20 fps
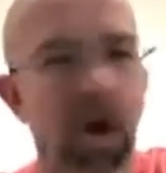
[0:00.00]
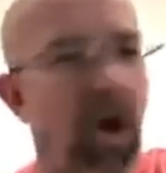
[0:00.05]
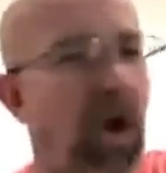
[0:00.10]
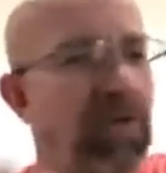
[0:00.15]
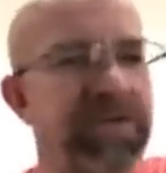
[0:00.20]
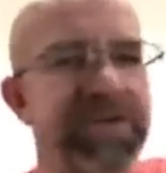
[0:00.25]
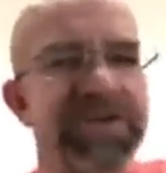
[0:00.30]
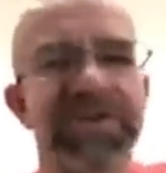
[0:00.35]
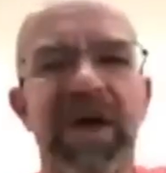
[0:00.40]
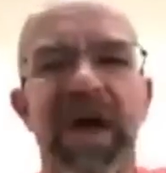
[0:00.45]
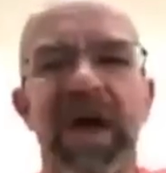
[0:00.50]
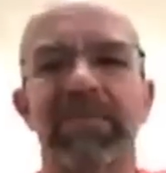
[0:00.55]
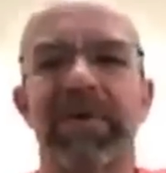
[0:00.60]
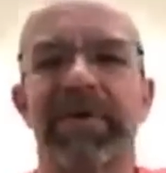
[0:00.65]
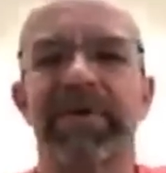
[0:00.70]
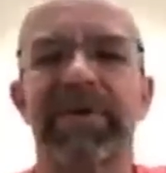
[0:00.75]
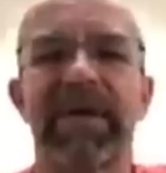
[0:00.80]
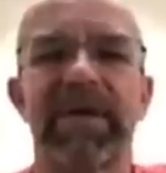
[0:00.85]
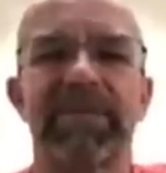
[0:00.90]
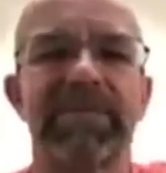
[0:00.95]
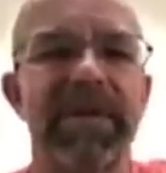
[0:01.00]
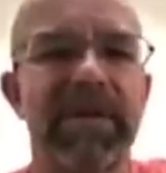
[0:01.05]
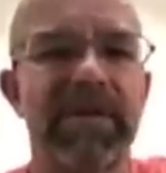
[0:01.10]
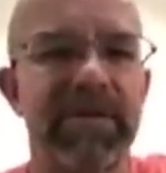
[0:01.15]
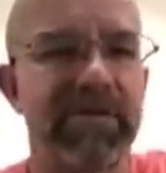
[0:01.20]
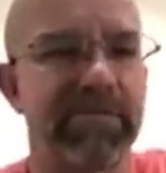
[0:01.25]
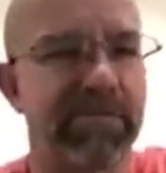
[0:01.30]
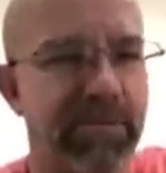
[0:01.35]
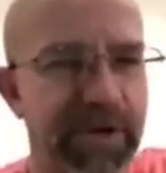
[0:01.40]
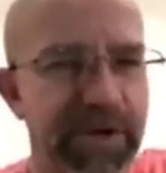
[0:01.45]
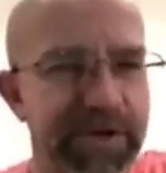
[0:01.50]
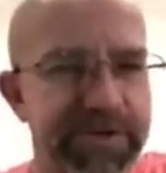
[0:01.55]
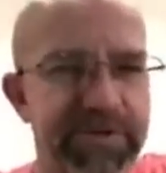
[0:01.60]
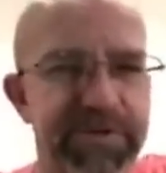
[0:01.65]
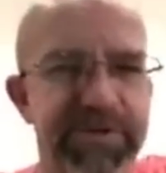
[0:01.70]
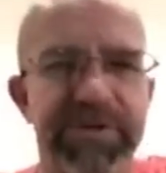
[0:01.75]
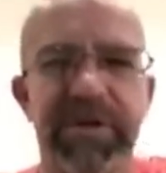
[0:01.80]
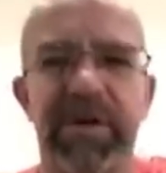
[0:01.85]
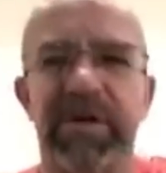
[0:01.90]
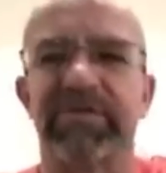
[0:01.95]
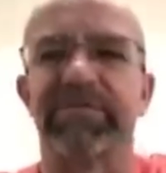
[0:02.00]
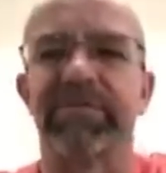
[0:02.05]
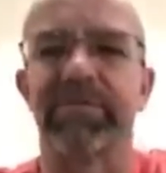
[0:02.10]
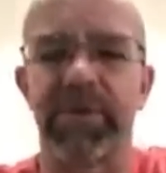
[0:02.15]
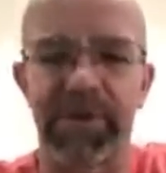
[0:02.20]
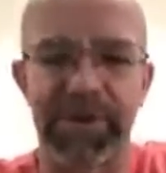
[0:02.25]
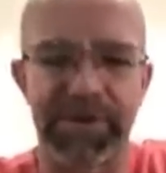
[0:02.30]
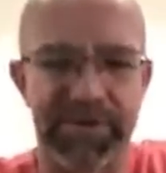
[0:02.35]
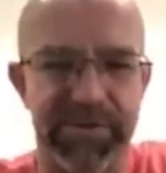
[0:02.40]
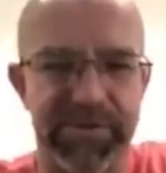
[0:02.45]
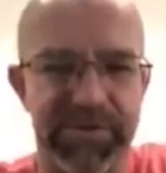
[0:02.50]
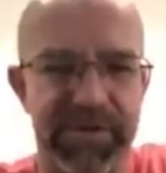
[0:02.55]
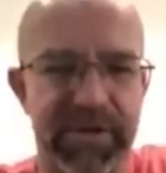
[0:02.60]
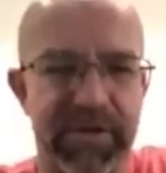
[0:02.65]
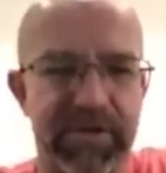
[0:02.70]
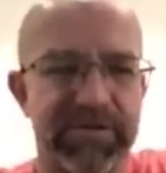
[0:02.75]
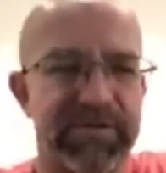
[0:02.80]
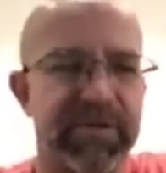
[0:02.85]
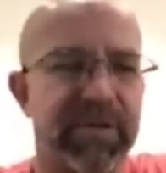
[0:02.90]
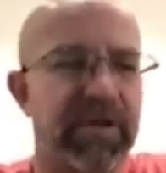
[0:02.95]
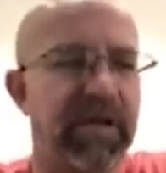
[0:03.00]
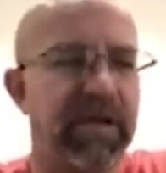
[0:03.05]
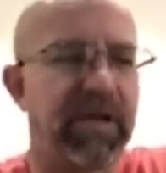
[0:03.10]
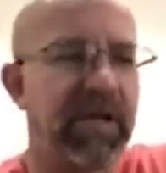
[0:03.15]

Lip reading: All this time I kept hearing, brace yourself, brace yourself.